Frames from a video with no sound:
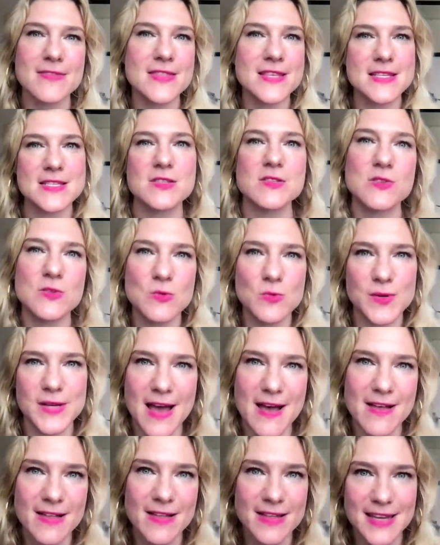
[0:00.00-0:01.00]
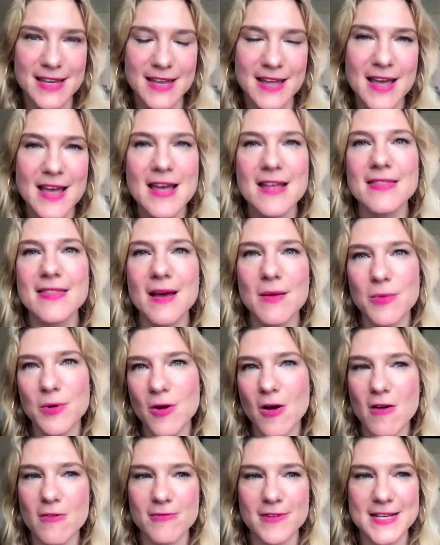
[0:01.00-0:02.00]
in this new reality
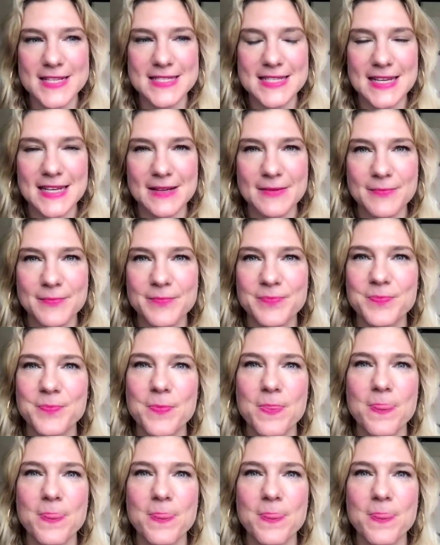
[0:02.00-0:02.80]
that we're all facing.